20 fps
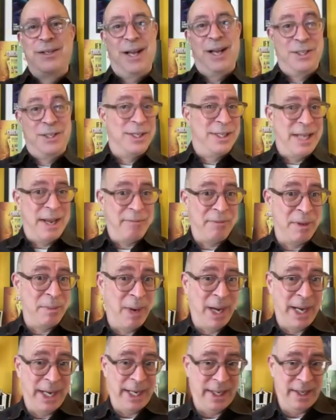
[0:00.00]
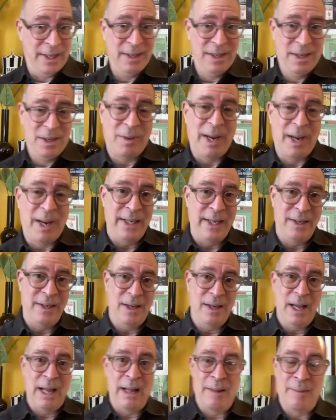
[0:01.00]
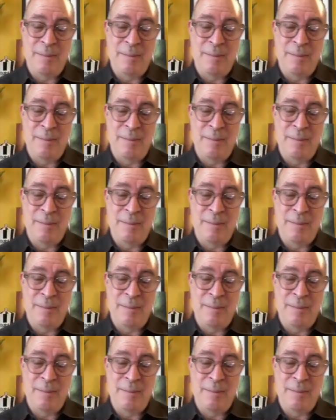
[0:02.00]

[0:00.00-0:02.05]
touches everybody, right?